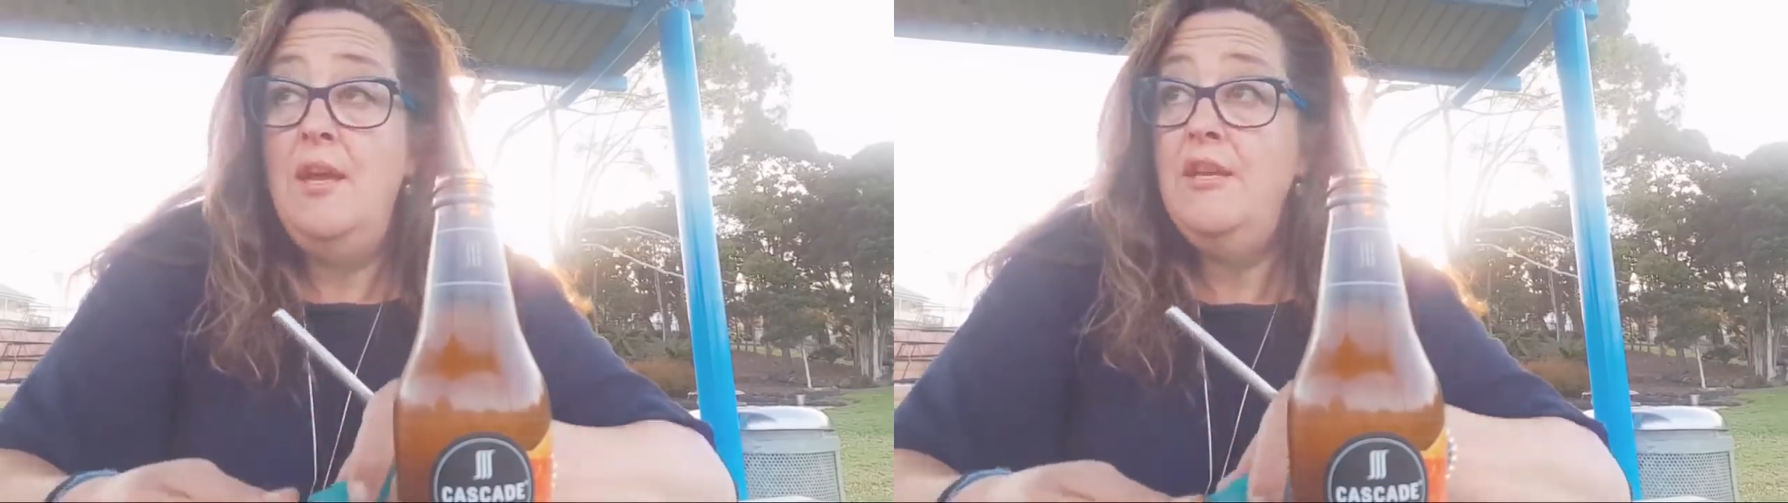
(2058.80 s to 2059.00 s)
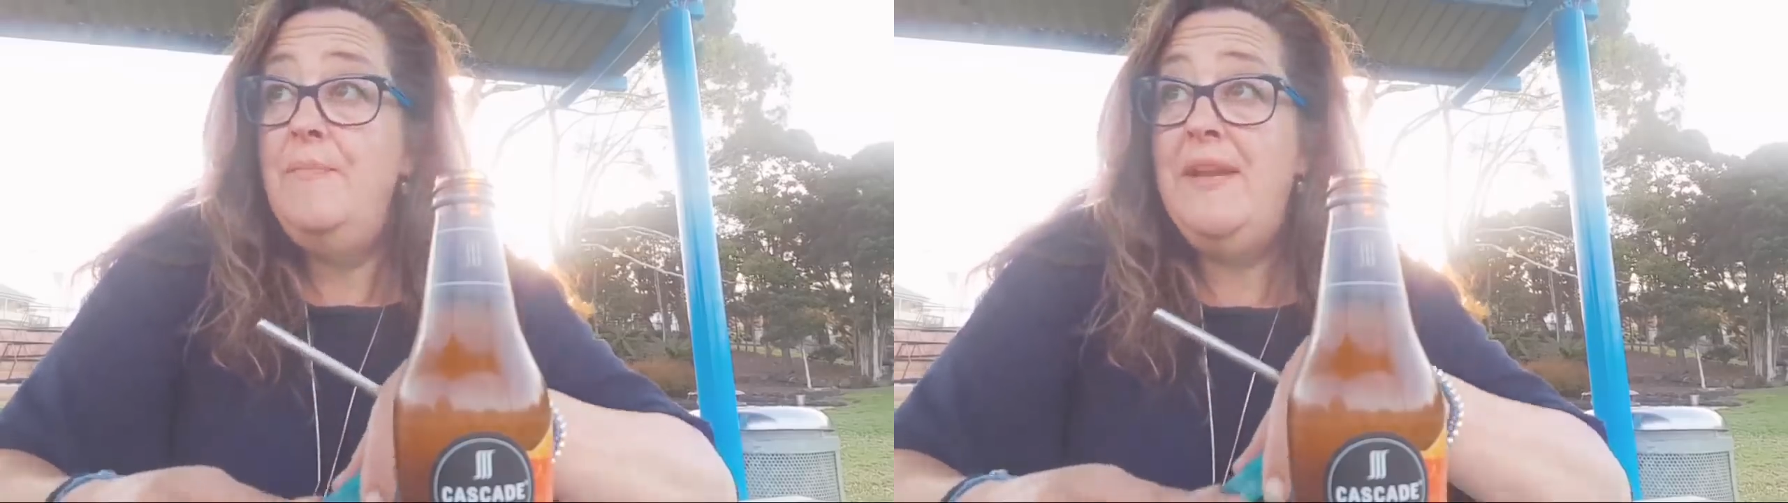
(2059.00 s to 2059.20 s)

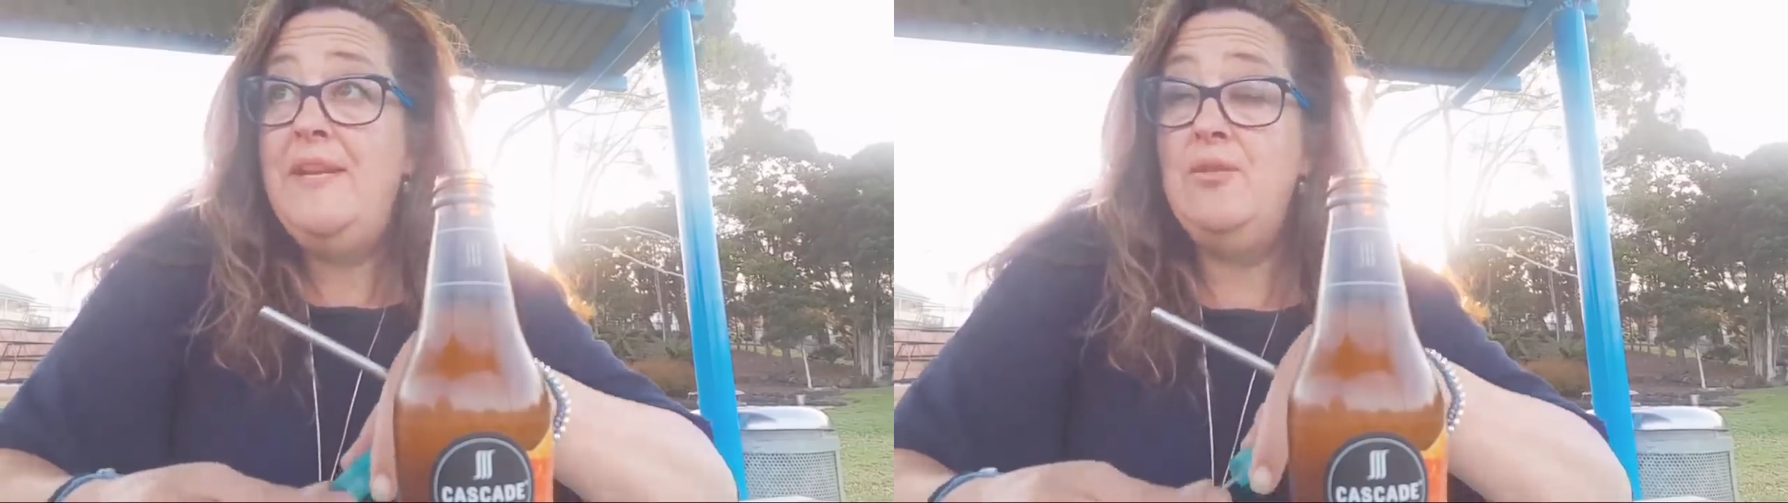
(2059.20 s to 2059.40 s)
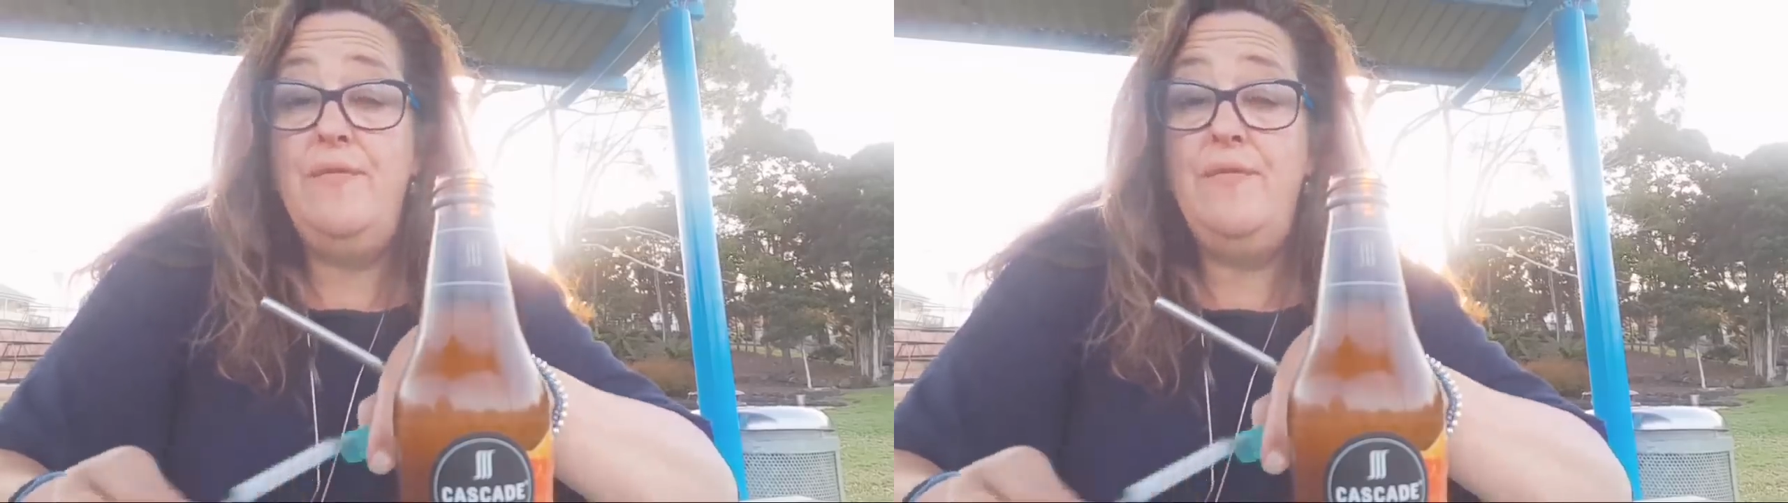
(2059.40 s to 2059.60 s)
you've been
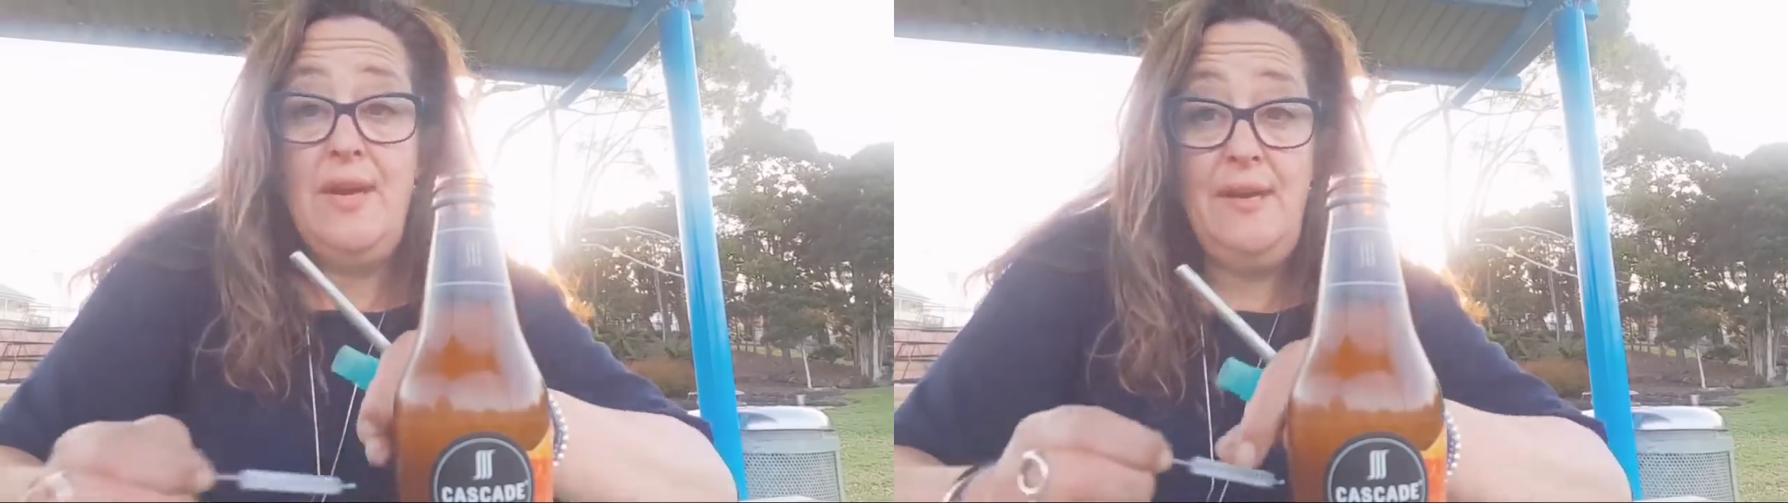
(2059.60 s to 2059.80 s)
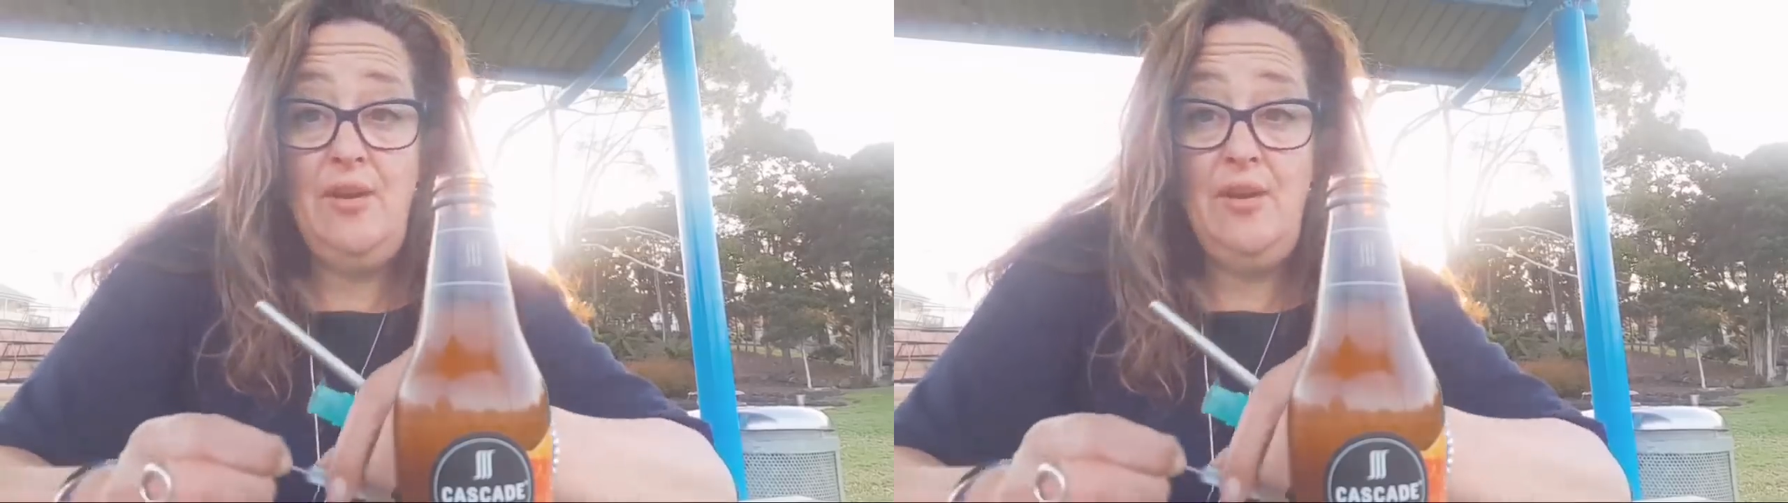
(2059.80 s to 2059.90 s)
to a very